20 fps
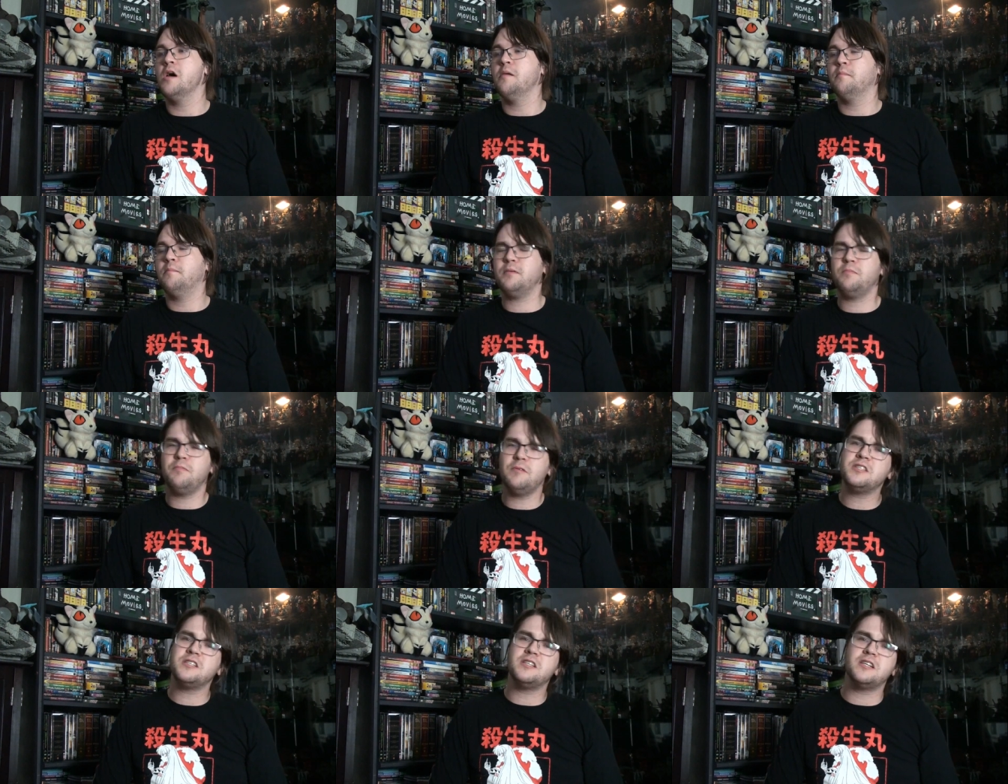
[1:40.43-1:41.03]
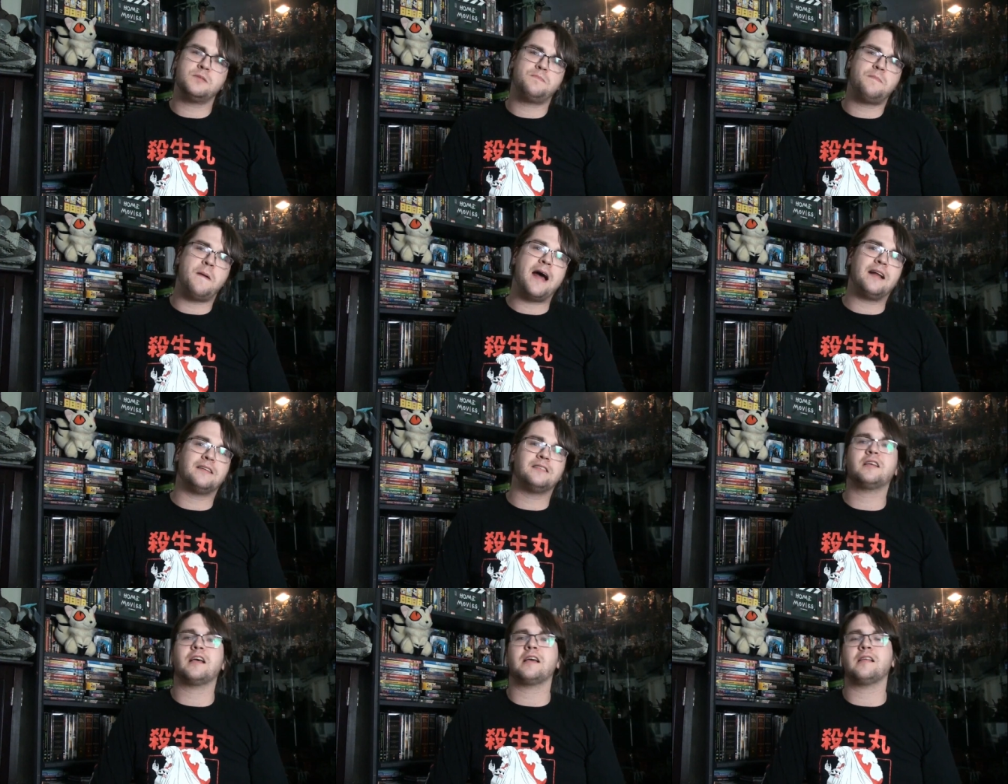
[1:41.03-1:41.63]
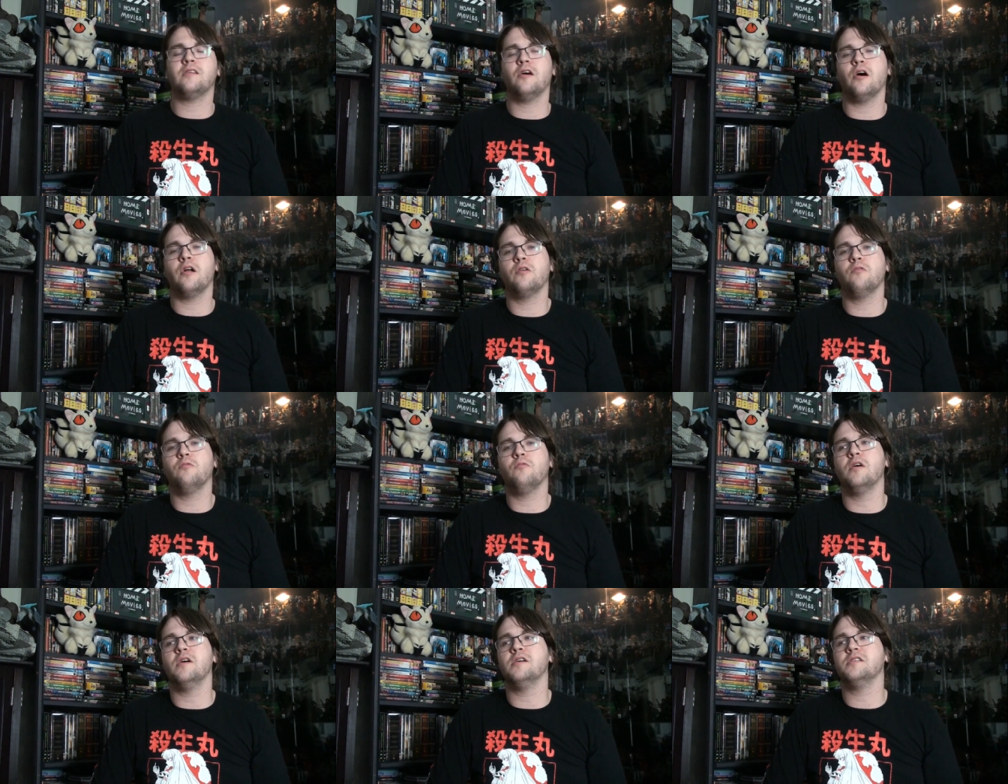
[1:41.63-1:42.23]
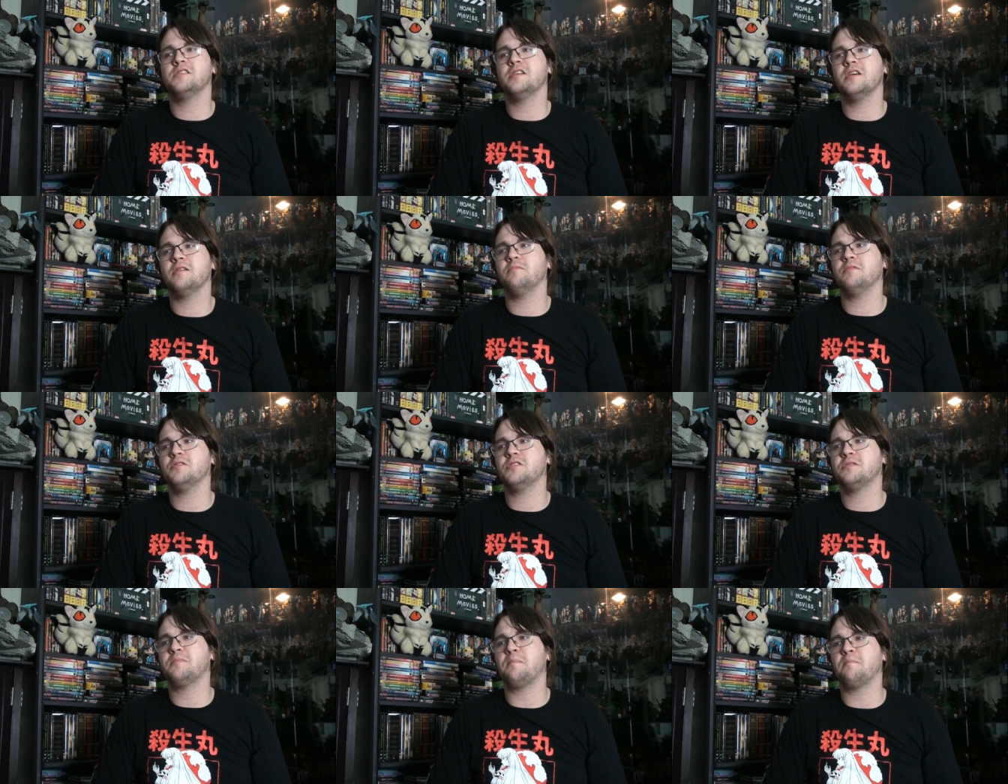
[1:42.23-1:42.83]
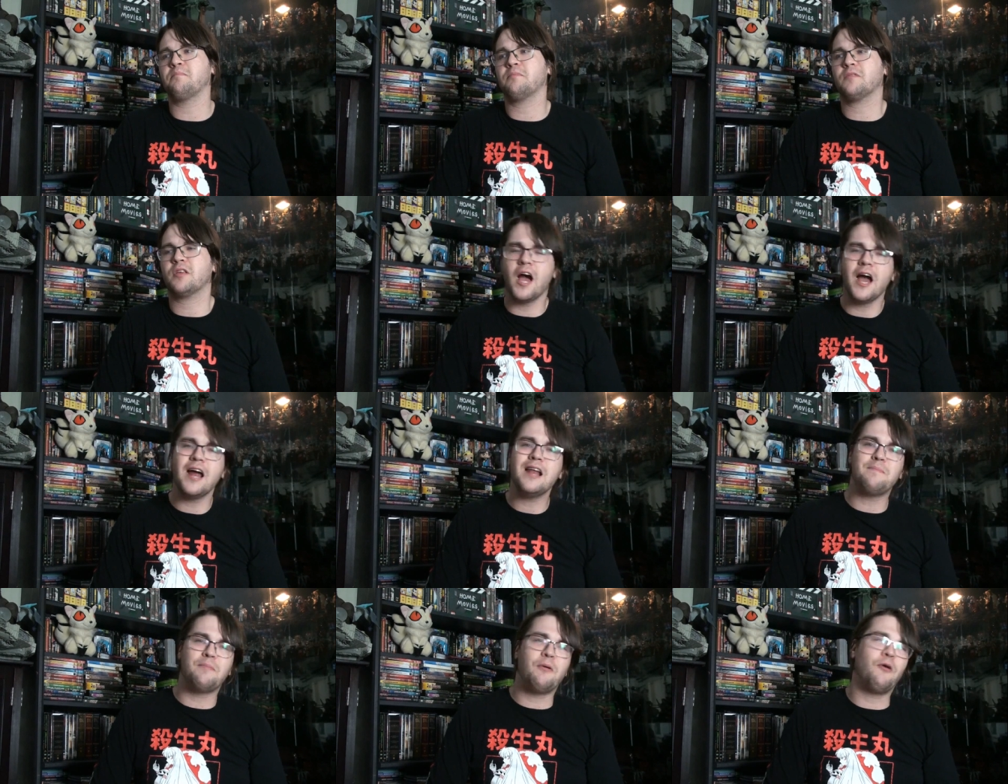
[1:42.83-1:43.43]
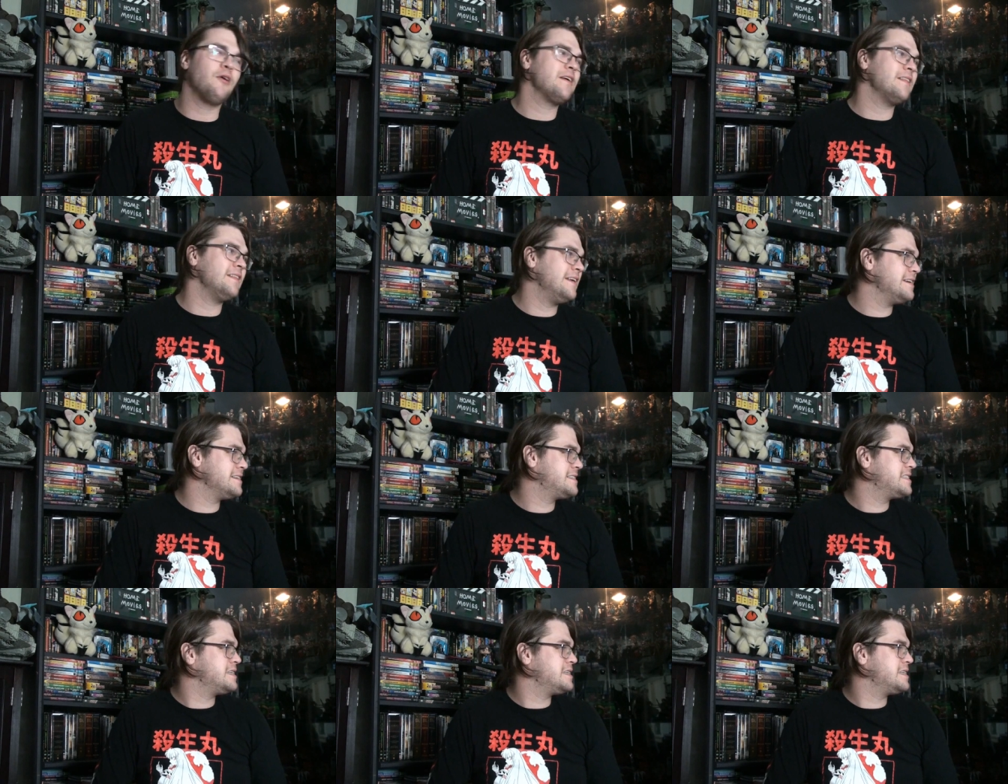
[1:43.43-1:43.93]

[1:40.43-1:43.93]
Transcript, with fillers: but it wasn't as bad as I thought it was. It was kind of pointless,